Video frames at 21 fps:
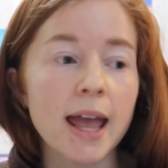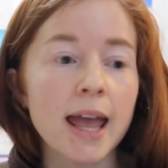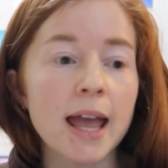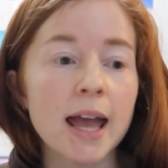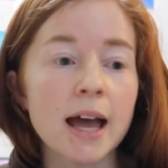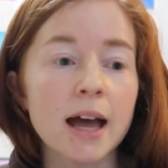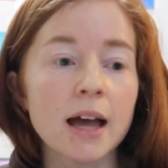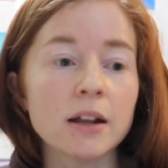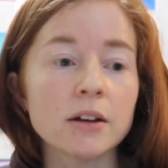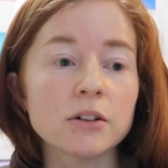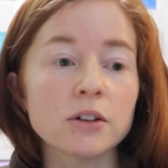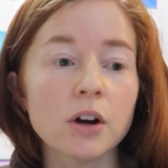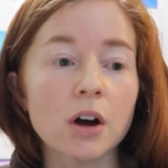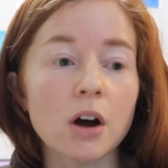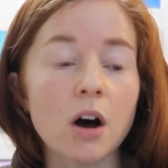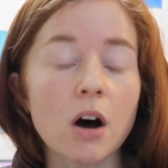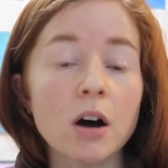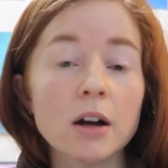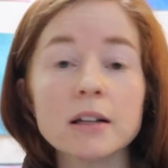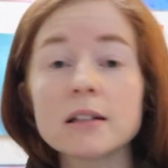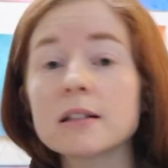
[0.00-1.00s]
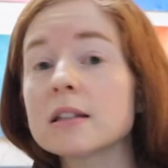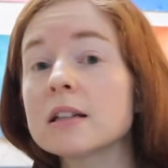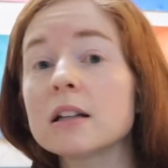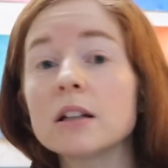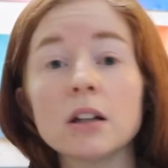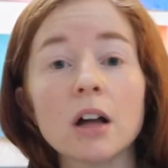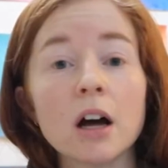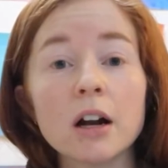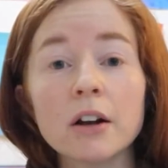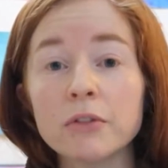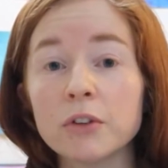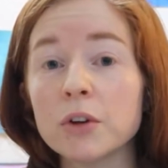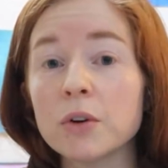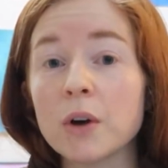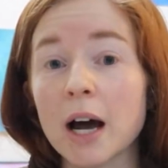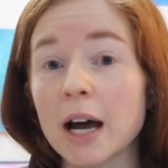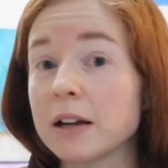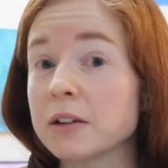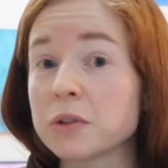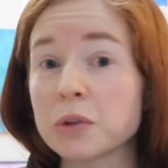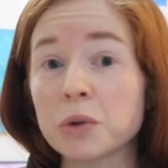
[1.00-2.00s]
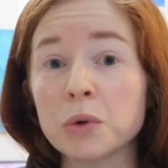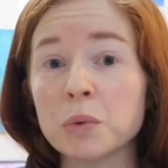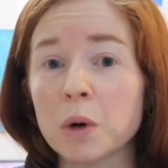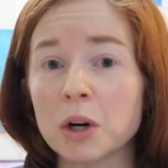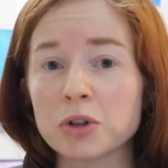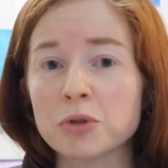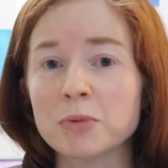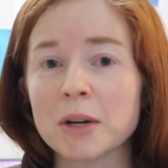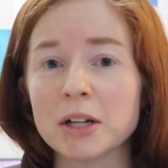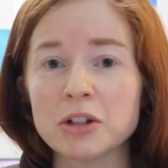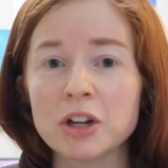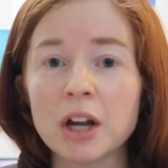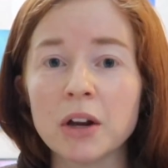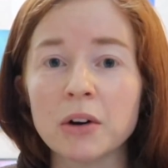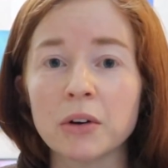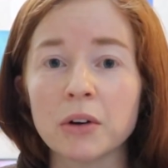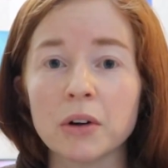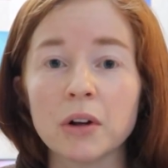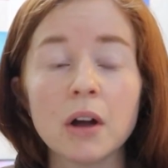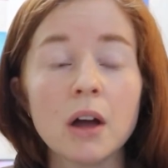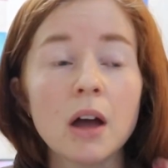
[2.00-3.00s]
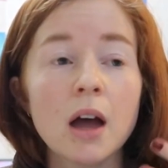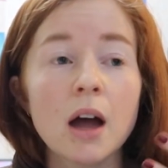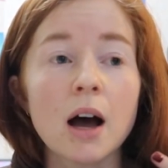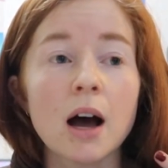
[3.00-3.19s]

And honestly, a lot of you guys who watch my channel,